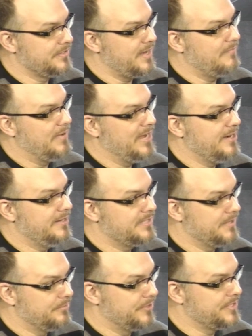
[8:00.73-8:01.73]
I've been
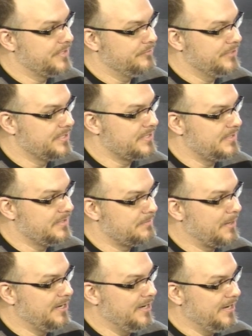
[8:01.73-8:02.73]
to prison was
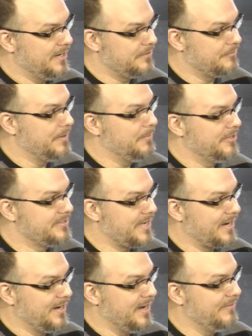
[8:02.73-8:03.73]
spending 3 months
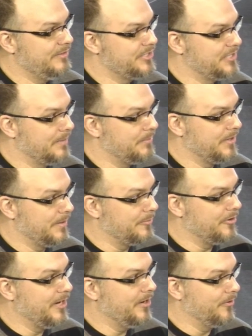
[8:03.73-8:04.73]
on a Navy ship in the
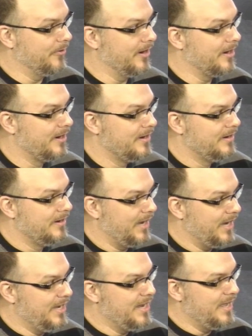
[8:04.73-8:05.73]
Marine Corps.
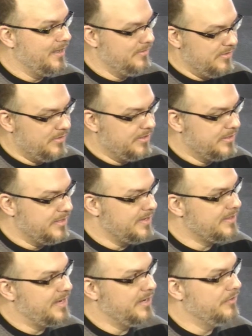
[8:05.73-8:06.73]
And the
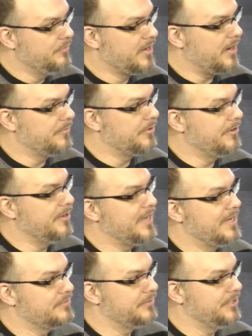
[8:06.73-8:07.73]
thing that you come to
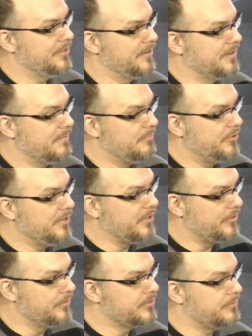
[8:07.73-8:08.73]
realize when you're put in
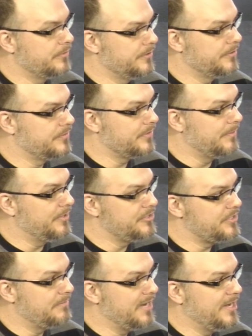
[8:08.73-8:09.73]
close quarters with a
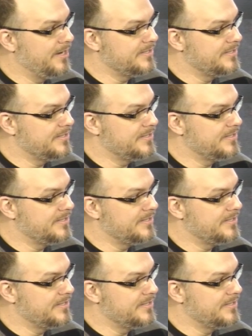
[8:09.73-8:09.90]
bunch of men is